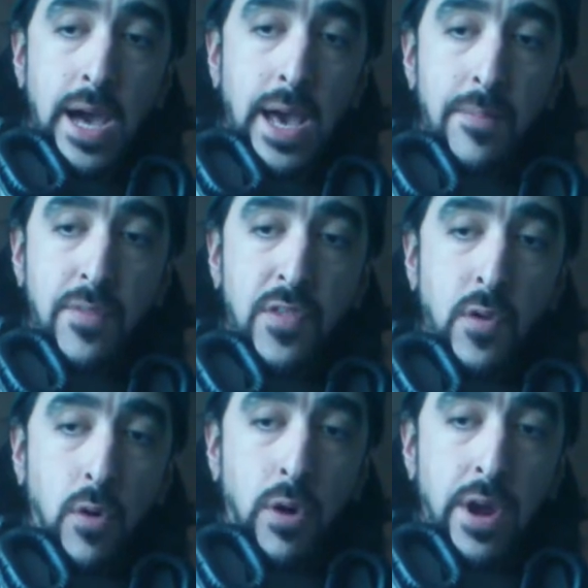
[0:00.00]
I'm
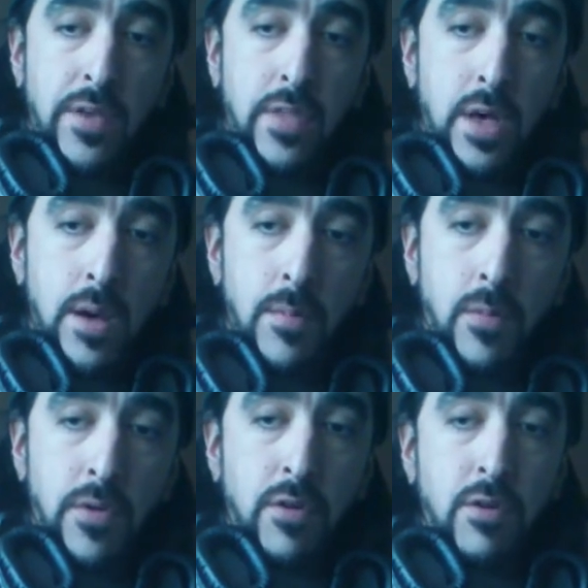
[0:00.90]
storing them
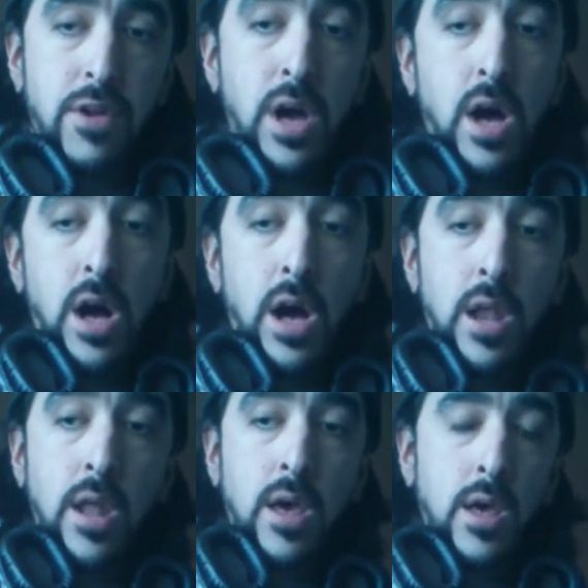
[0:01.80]
when they're
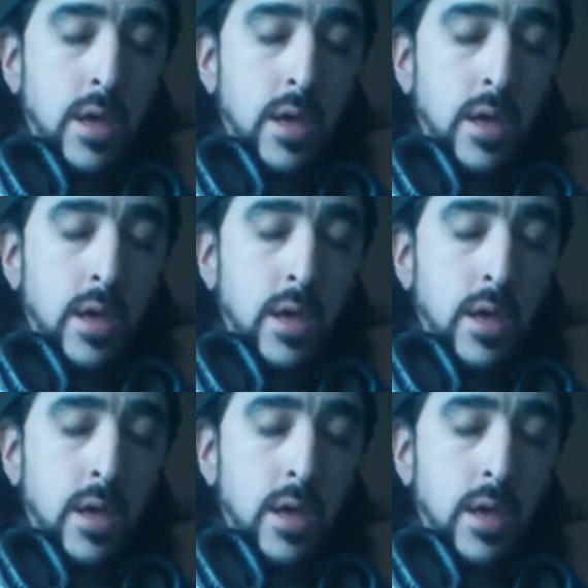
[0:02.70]
done.